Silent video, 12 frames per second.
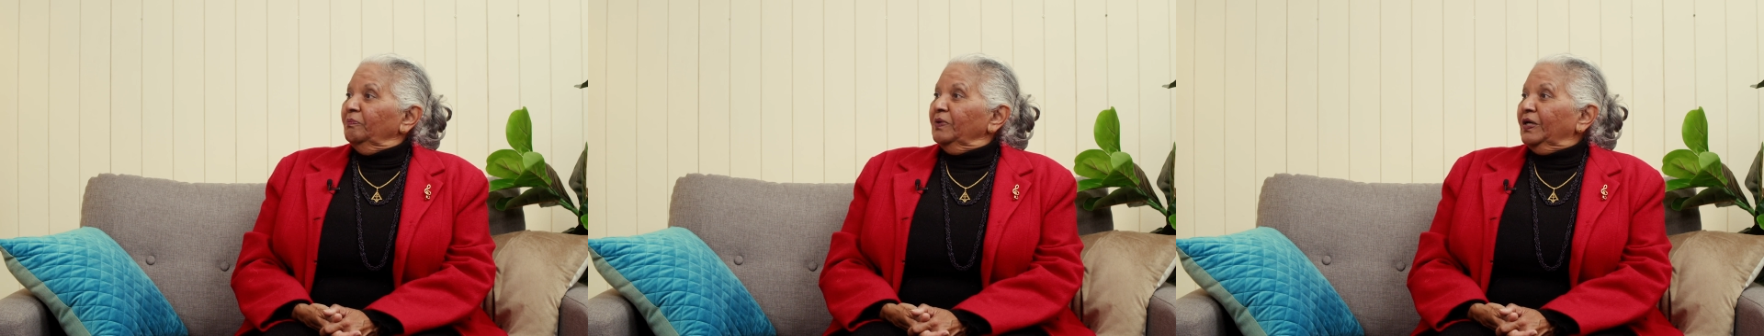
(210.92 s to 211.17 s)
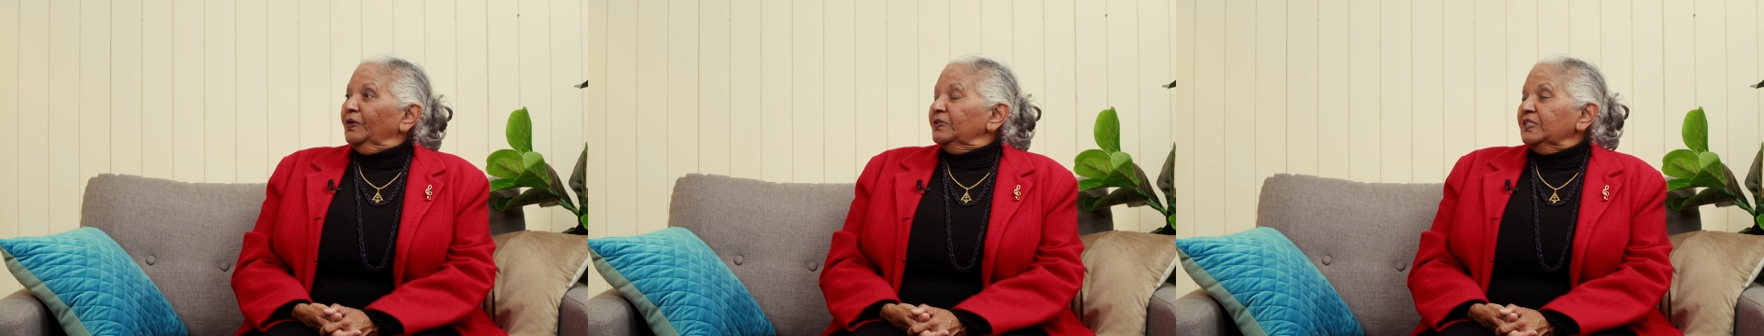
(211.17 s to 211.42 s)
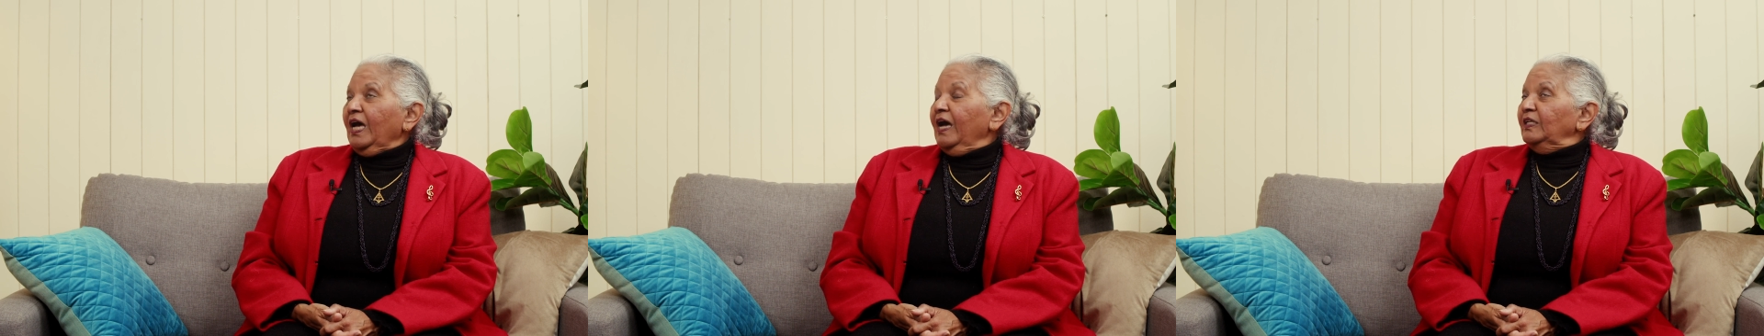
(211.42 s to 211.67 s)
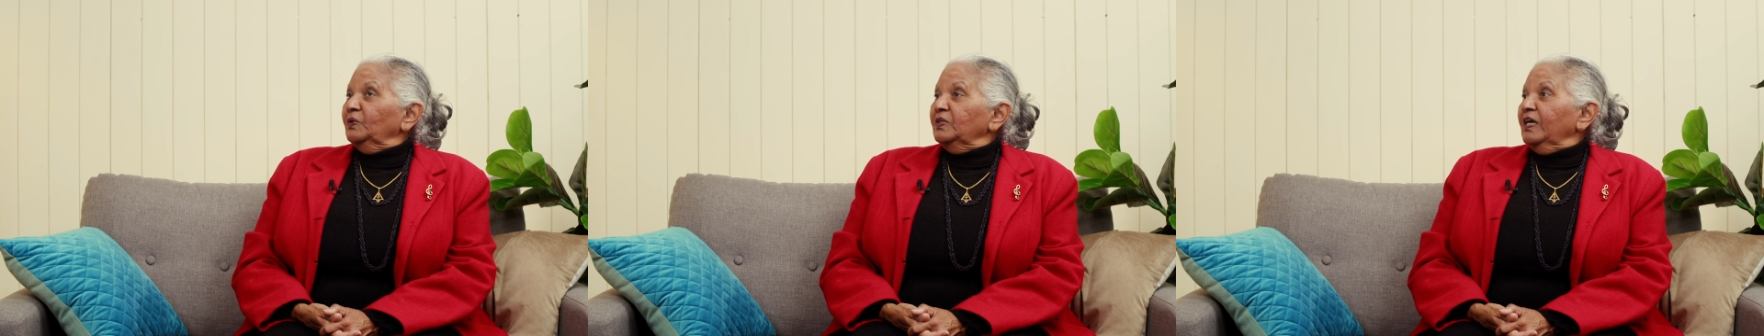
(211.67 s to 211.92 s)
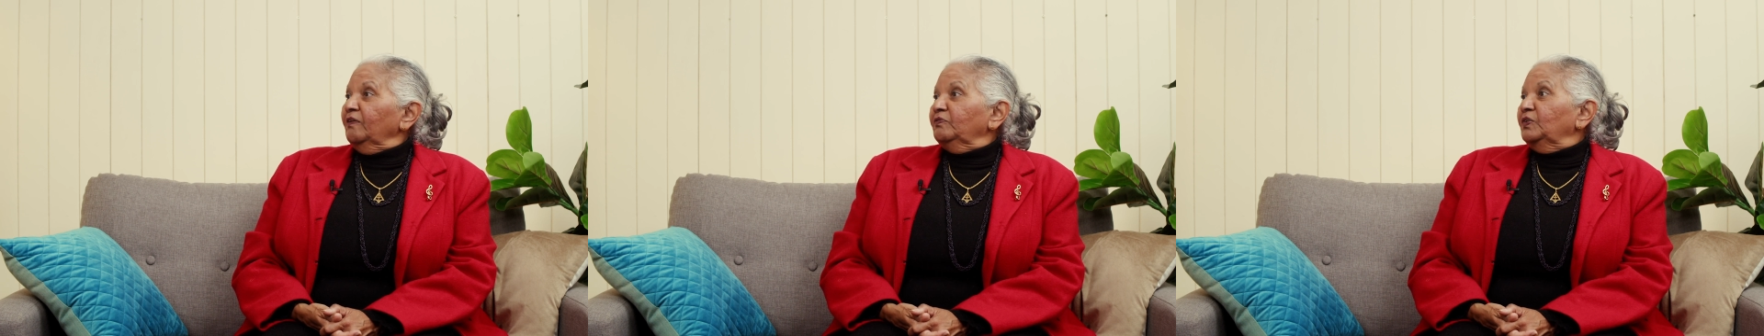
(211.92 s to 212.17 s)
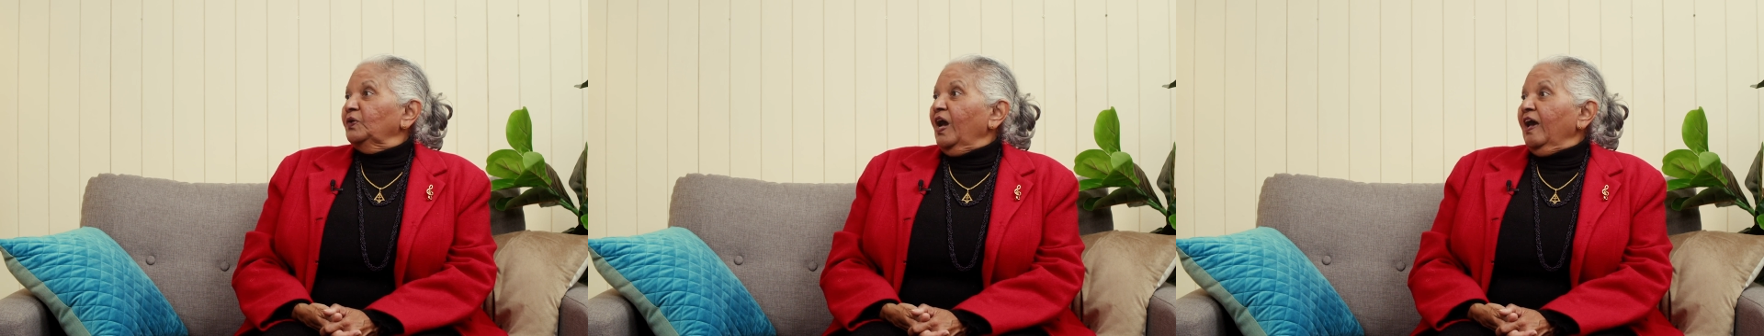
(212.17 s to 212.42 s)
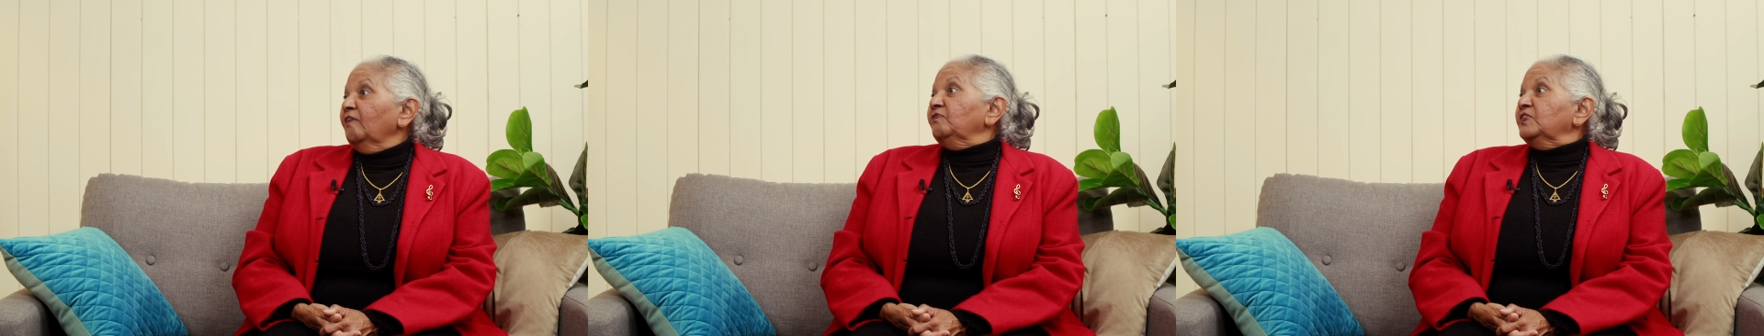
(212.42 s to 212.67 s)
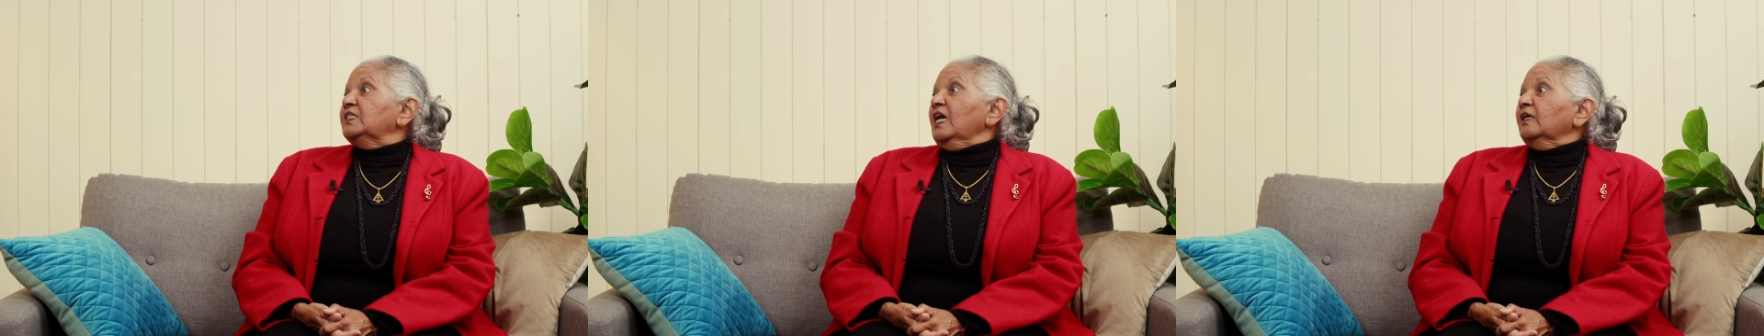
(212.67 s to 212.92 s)
because I don't have to have
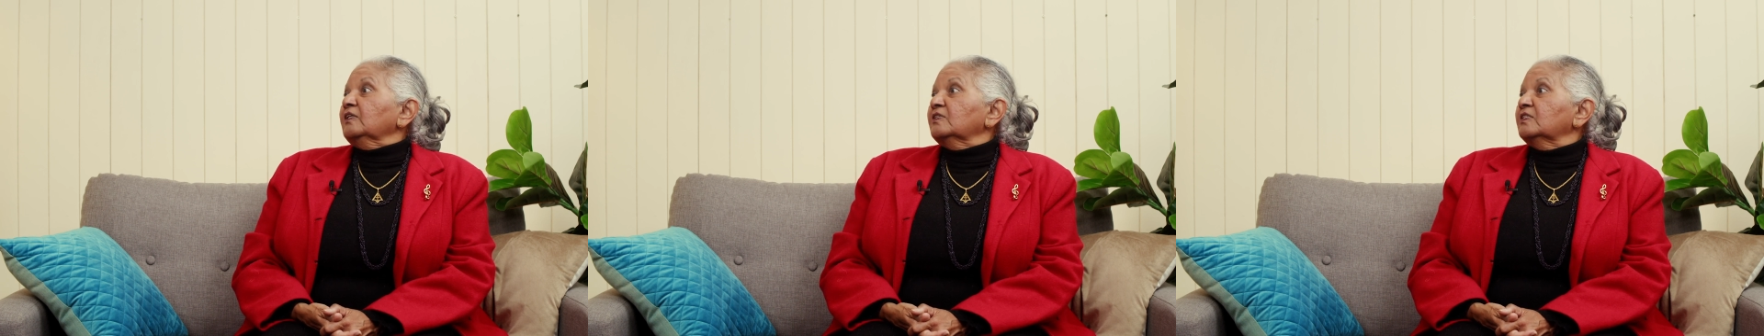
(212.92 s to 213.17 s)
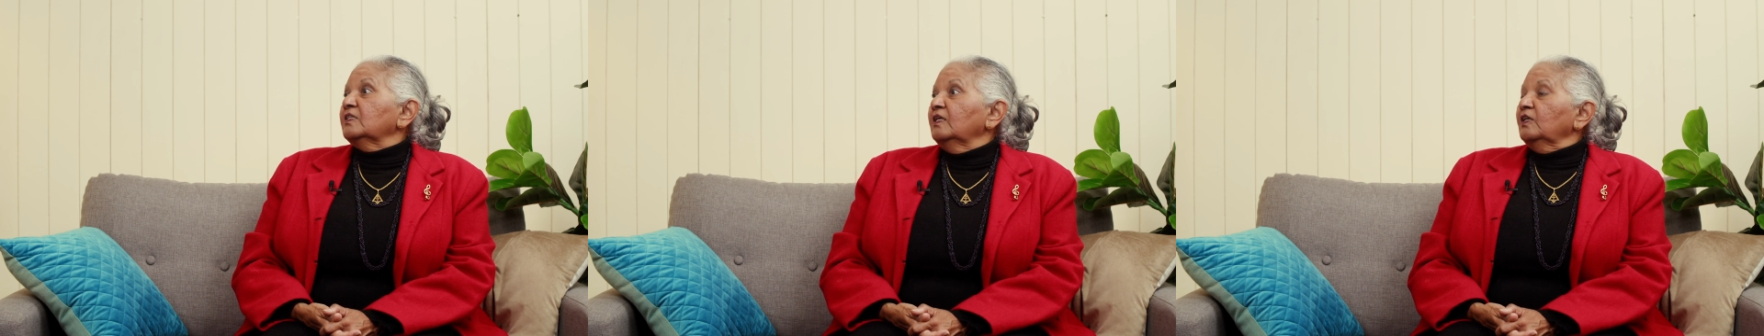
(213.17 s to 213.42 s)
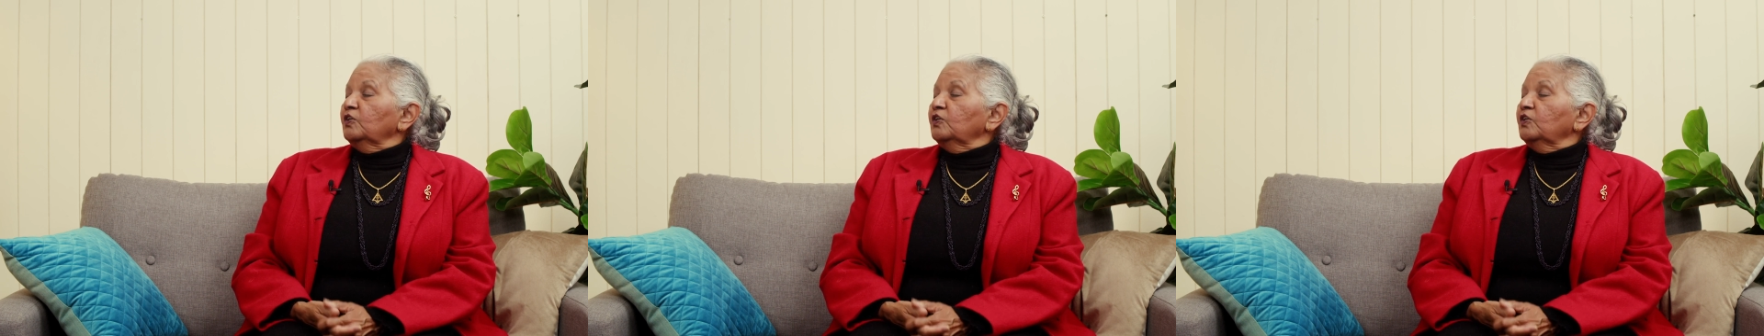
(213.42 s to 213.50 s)
sex